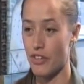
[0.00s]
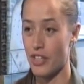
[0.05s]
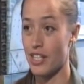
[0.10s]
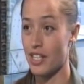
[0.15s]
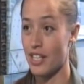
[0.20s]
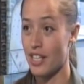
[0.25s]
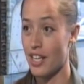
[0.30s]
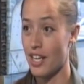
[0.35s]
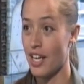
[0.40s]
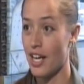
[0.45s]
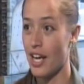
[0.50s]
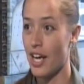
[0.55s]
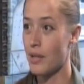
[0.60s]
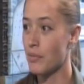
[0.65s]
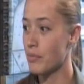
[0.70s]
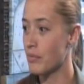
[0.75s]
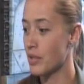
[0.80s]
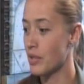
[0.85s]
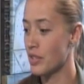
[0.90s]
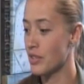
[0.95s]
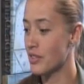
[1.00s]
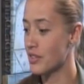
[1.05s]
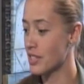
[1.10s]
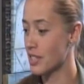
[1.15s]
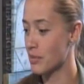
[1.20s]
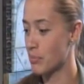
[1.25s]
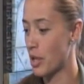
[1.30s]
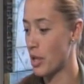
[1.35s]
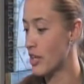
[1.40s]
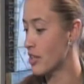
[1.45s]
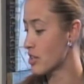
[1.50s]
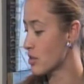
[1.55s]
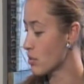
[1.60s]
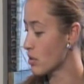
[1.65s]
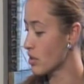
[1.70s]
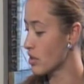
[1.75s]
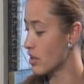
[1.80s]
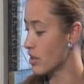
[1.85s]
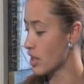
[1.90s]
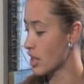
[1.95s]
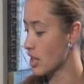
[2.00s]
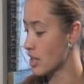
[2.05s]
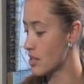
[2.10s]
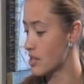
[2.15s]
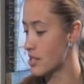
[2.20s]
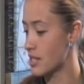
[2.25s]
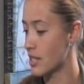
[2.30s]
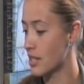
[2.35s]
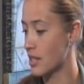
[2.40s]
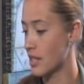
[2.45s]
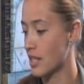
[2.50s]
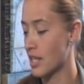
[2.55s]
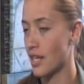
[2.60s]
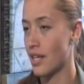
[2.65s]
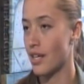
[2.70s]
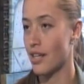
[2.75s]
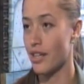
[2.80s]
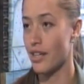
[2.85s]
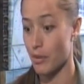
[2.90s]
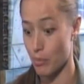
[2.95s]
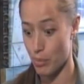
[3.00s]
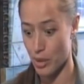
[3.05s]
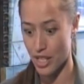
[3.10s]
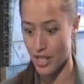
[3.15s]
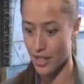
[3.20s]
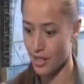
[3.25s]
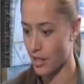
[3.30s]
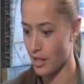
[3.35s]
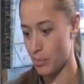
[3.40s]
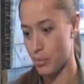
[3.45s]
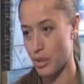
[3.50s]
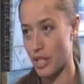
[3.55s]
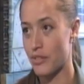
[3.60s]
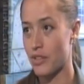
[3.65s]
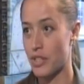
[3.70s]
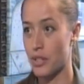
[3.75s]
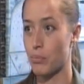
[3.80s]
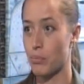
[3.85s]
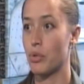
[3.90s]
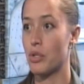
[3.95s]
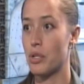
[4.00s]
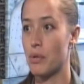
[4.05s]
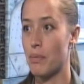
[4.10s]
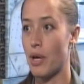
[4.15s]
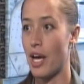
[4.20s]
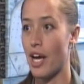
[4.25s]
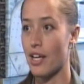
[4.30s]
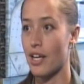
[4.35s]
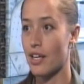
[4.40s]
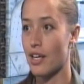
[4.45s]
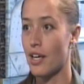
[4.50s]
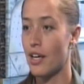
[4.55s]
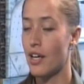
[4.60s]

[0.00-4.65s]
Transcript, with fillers: And, and you know, the parents would look and see the kid, like pick it up, play with it, and put it back.